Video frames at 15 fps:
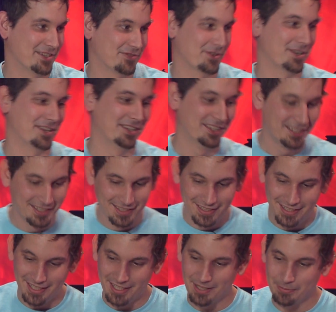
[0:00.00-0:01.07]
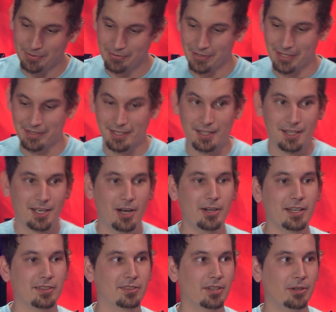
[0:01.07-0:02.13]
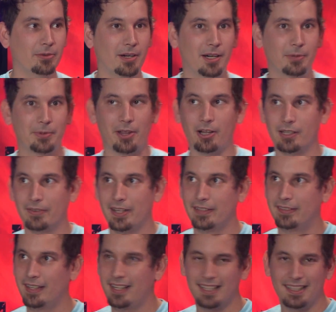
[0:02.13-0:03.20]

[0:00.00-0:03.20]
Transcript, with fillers: Android. Yeah, it'll be fun. Okay, so uh, with all of that said,